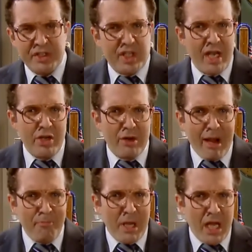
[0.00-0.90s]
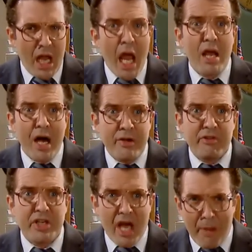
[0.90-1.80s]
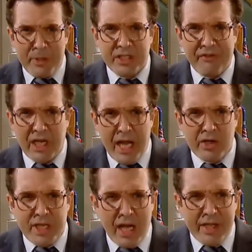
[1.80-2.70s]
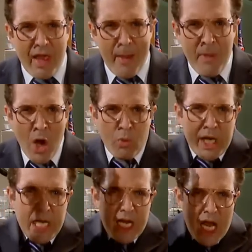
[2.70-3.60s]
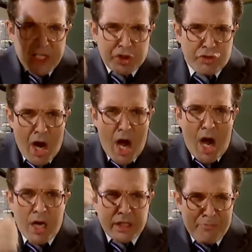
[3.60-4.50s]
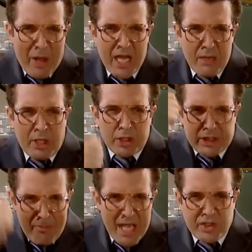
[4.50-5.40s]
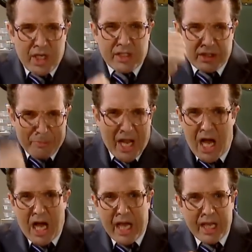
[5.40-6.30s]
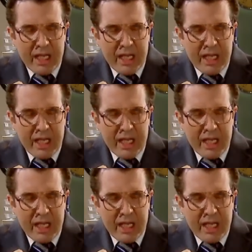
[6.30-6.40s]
Send your M P a hundred copies of a letter telling them we need a strong, dependable domestic supply.